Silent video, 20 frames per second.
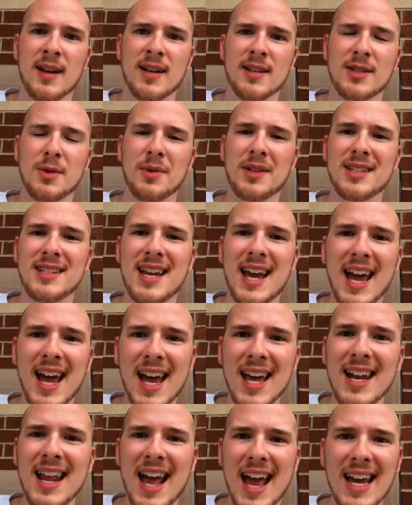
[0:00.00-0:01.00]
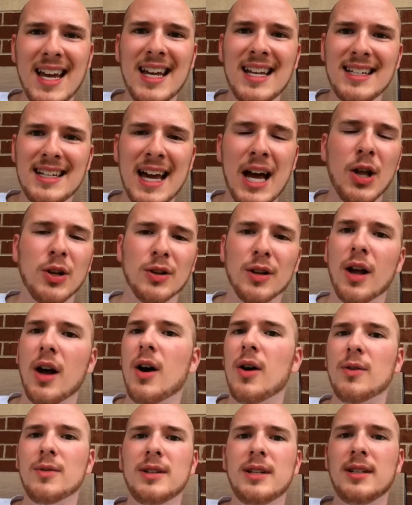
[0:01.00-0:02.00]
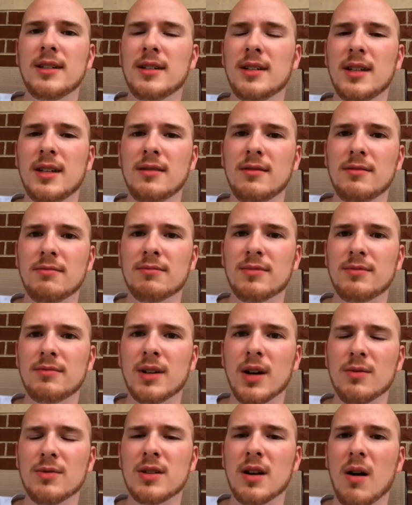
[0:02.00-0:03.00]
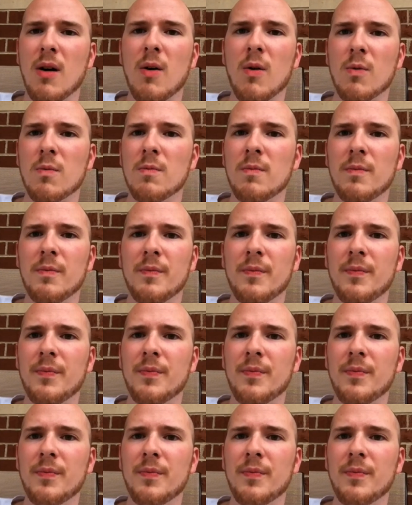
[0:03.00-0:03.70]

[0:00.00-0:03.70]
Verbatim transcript: So, with his head hanging down low, he goes home.